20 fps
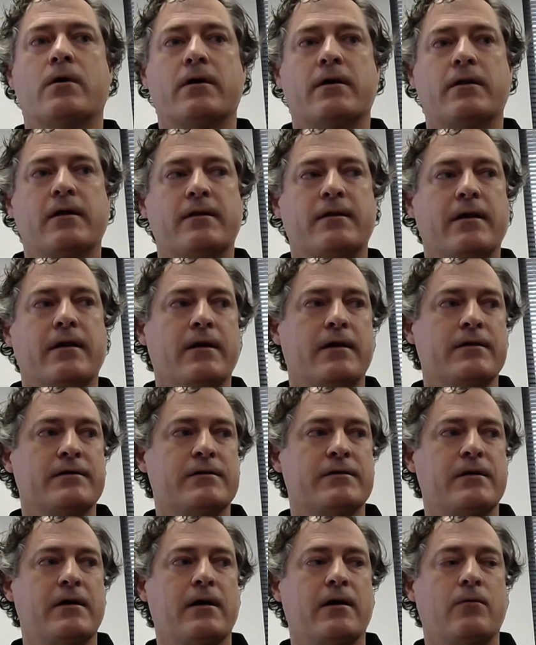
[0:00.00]
one of the
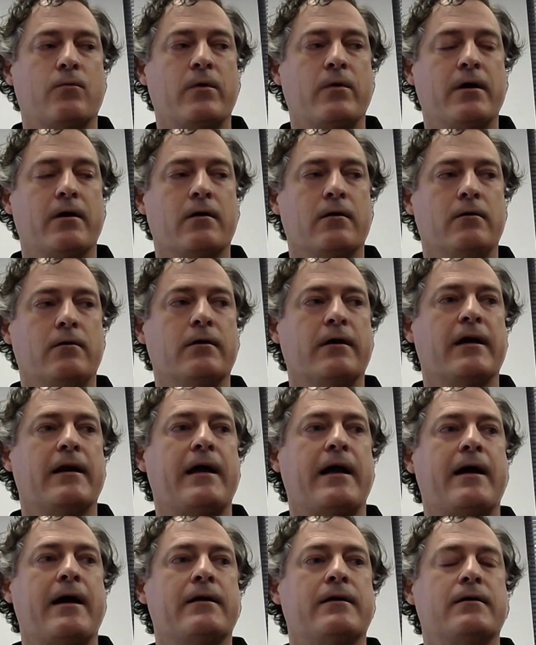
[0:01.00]
things that we are
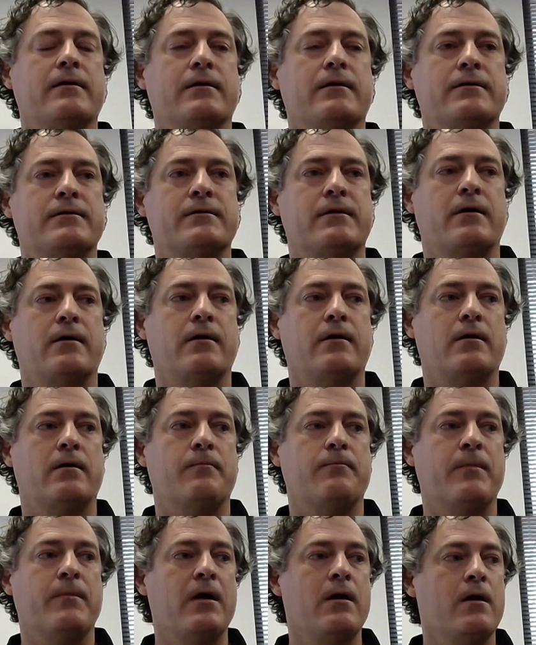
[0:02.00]
looking at is
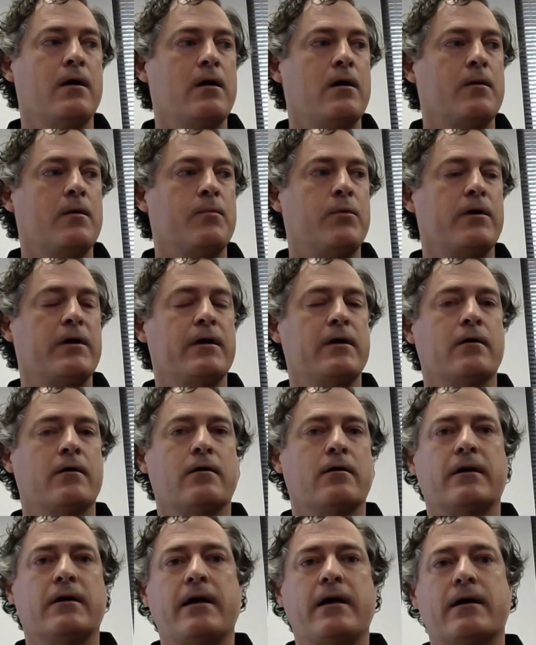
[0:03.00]
putting
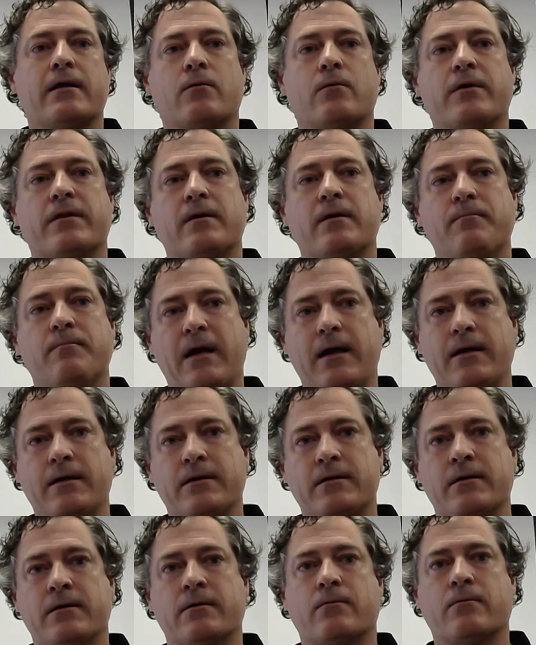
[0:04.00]
her together with a
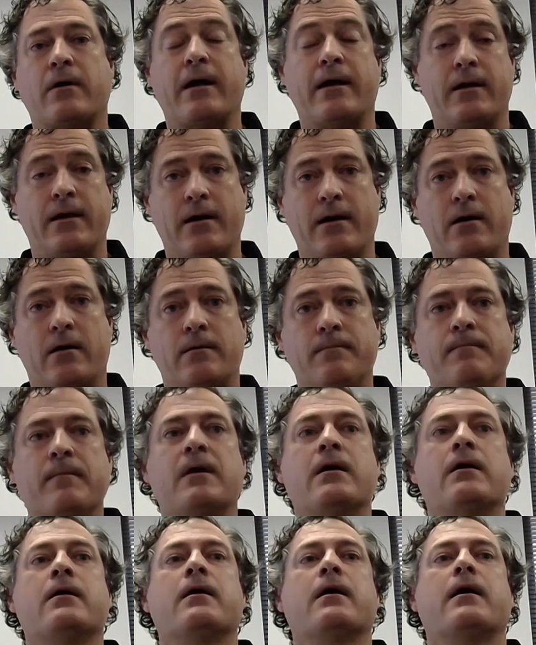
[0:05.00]
mate right now
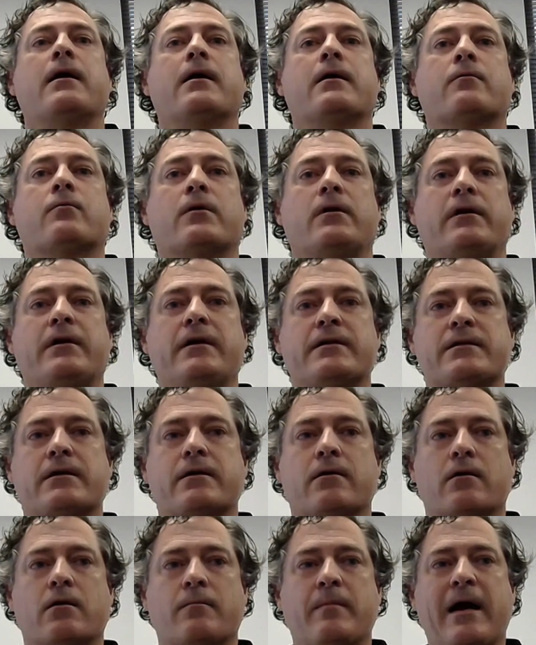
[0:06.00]
and
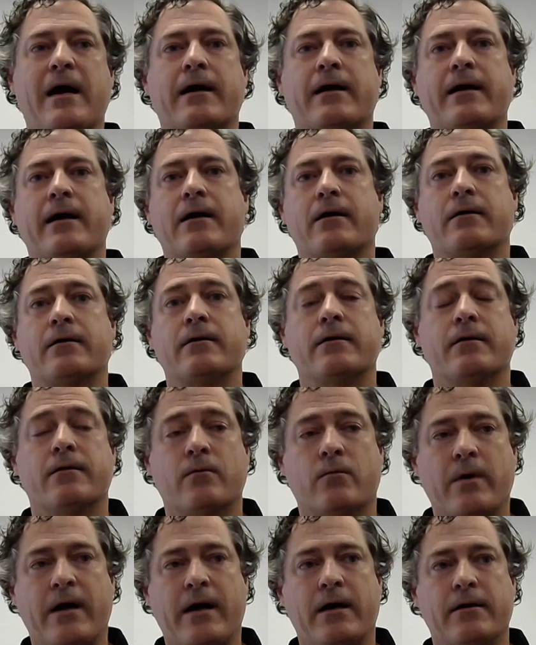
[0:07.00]
releasing her back out into
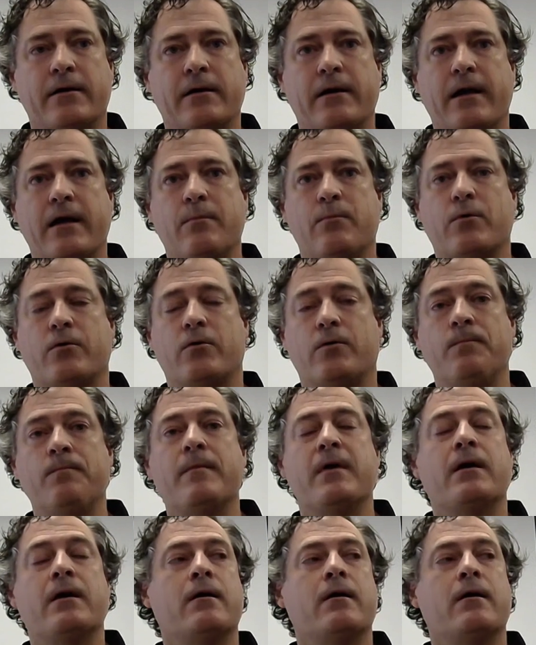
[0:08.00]
the wild in April.